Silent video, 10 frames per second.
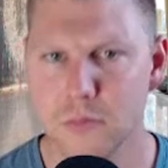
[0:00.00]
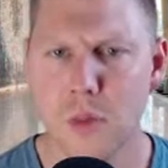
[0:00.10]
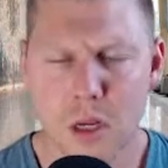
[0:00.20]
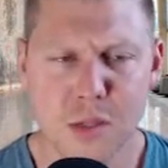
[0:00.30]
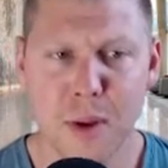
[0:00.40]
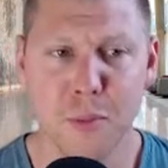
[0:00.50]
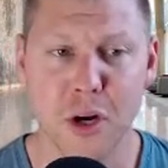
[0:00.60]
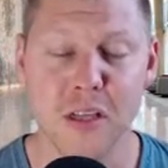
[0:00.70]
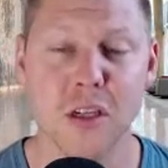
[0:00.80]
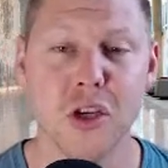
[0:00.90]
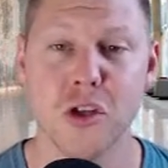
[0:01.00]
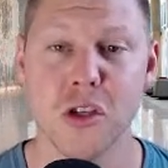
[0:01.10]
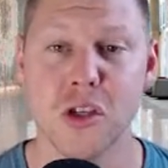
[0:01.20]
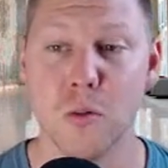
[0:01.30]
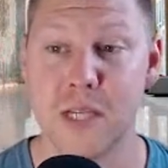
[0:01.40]
Because remember, institutions
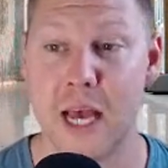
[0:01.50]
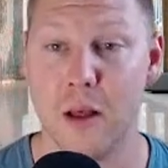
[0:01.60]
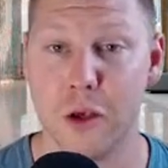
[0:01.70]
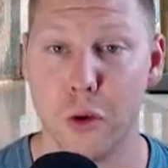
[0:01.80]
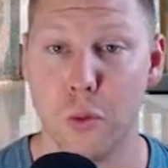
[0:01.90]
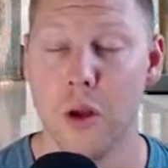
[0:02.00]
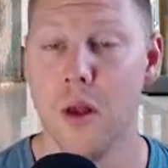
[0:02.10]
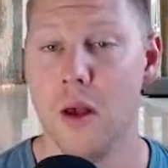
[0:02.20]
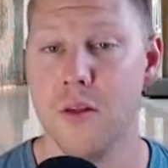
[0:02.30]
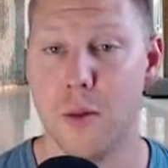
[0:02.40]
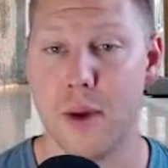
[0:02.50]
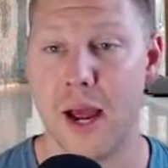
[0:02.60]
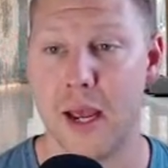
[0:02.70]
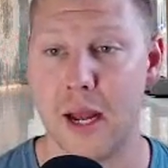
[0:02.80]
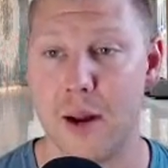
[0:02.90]
don't tell you they're
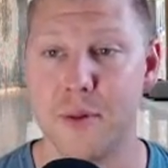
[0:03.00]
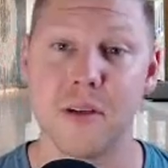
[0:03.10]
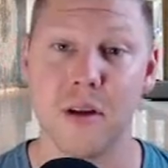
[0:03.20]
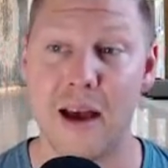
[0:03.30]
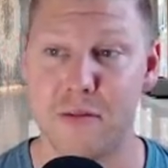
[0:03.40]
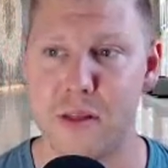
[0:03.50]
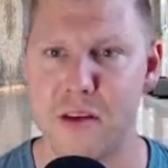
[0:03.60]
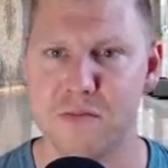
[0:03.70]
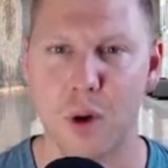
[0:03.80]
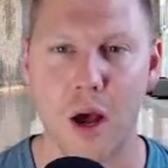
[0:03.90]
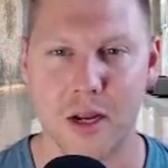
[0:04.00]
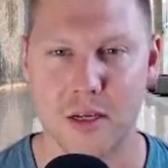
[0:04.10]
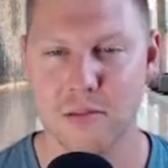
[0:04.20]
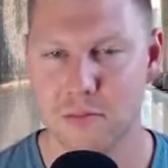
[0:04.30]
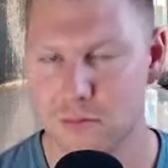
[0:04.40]
buying it up until after they've bought it,
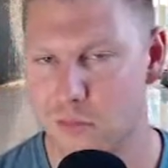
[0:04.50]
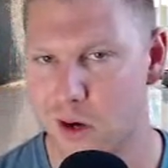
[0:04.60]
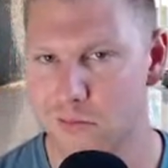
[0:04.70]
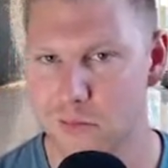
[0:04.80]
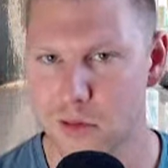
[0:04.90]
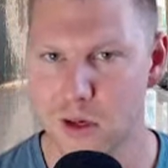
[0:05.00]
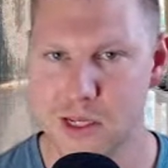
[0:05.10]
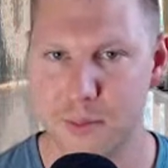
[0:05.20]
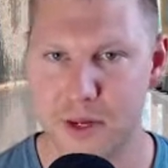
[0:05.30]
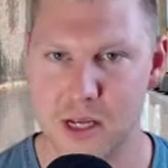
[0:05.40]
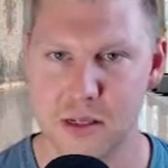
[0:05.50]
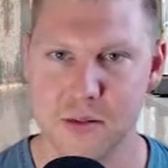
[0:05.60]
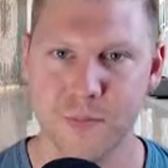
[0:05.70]
right? Does that make sense?